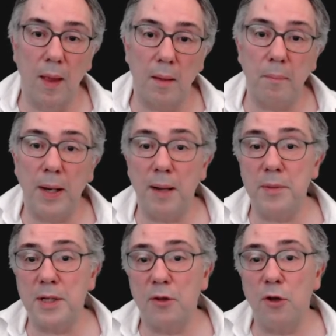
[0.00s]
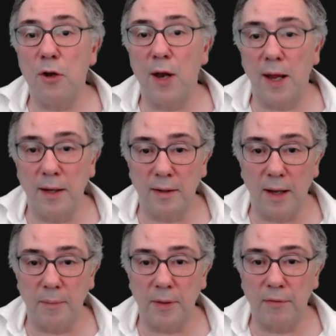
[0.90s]
My name is Antonio Lain.
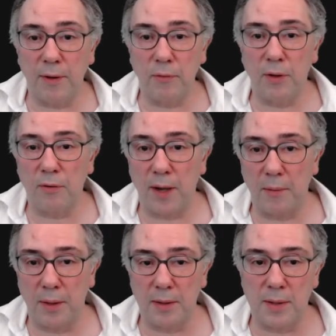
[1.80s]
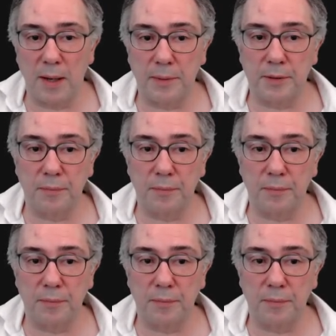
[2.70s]
I'm the founder of Caf.js Labs.